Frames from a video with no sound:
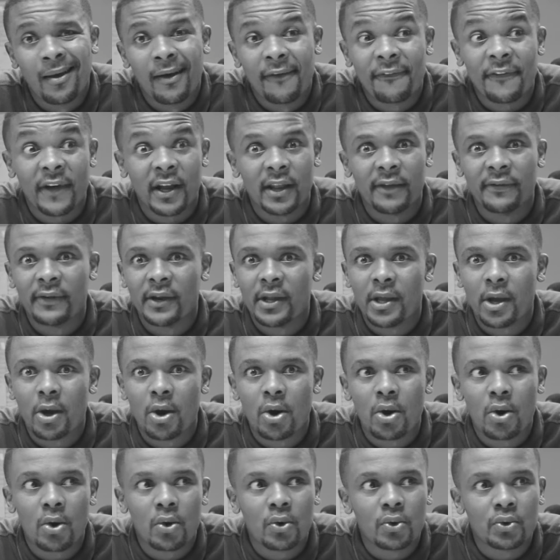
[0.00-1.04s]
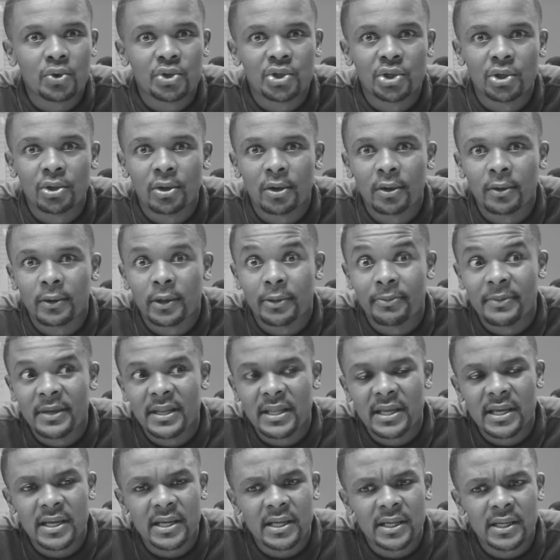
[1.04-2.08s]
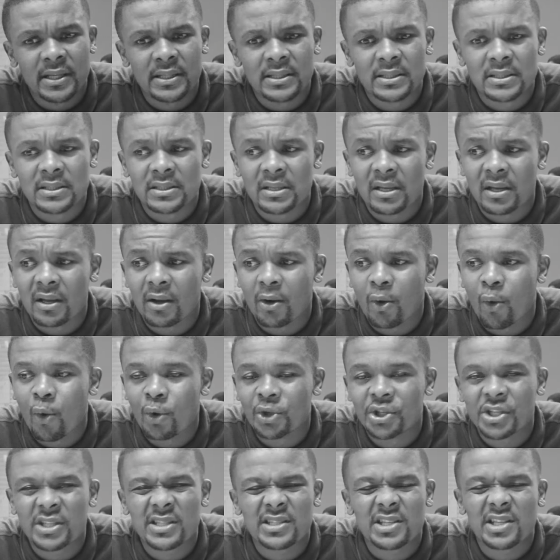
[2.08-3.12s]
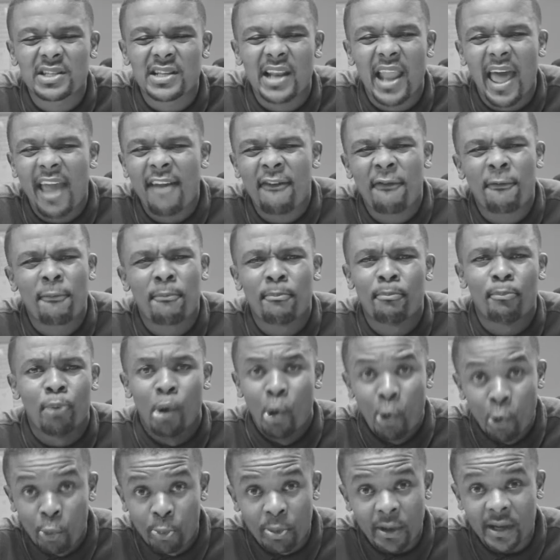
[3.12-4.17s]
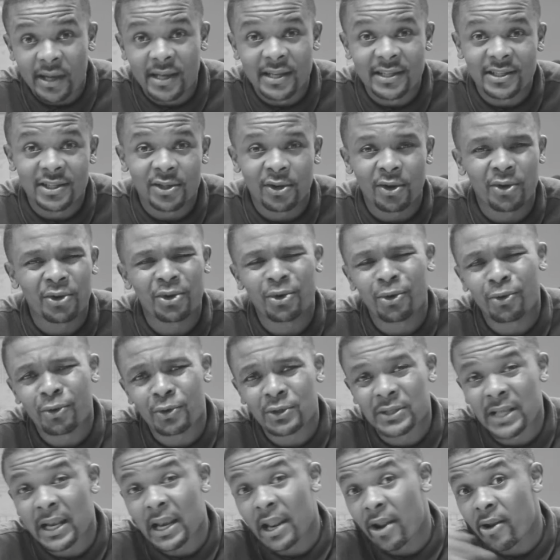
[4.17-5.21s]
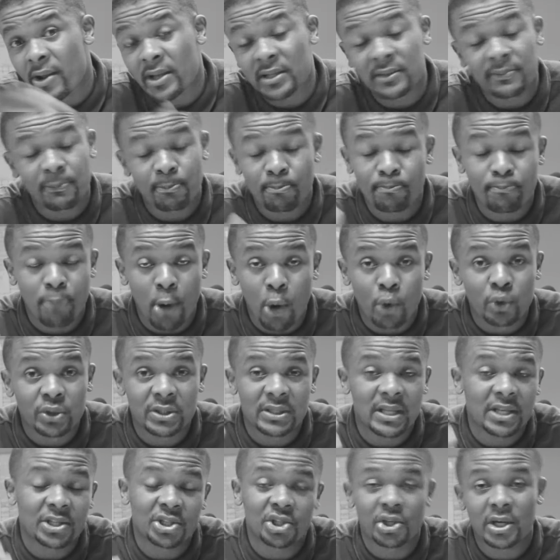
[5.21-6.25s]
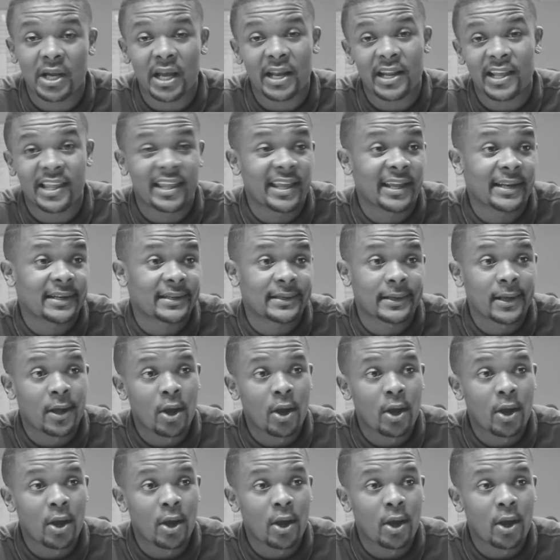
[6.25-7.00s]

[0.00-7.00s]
funny videos, comedians, or just life bloopers, those hilarious posts that you kind of get